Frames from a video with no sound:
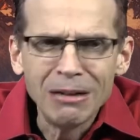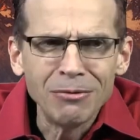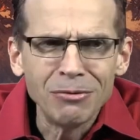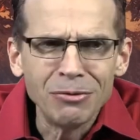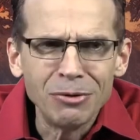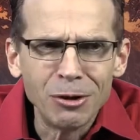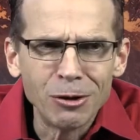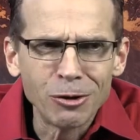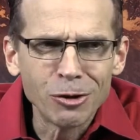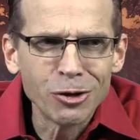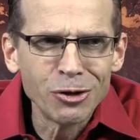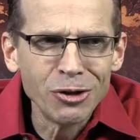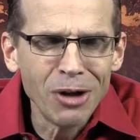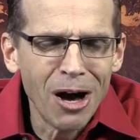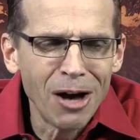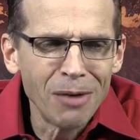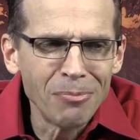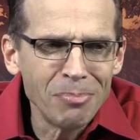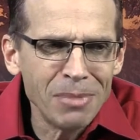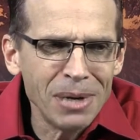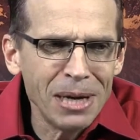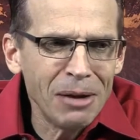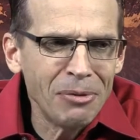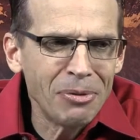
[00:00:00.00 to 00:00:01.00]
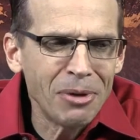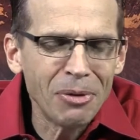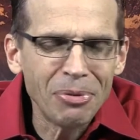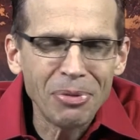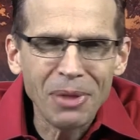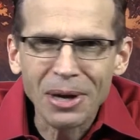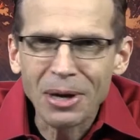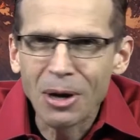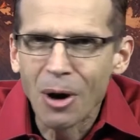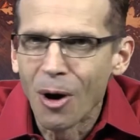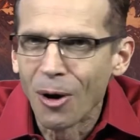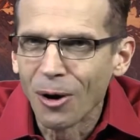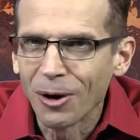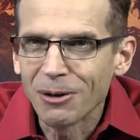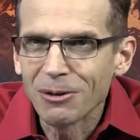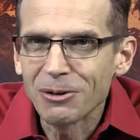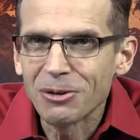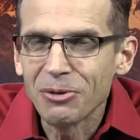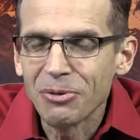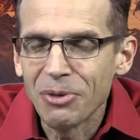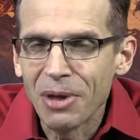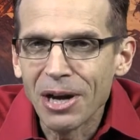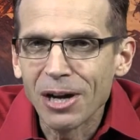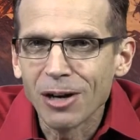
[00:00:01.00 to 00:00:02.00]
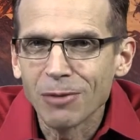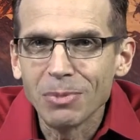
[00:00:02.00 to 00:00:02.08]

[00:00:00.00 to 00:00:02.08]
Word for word: does not mean that they aren't there,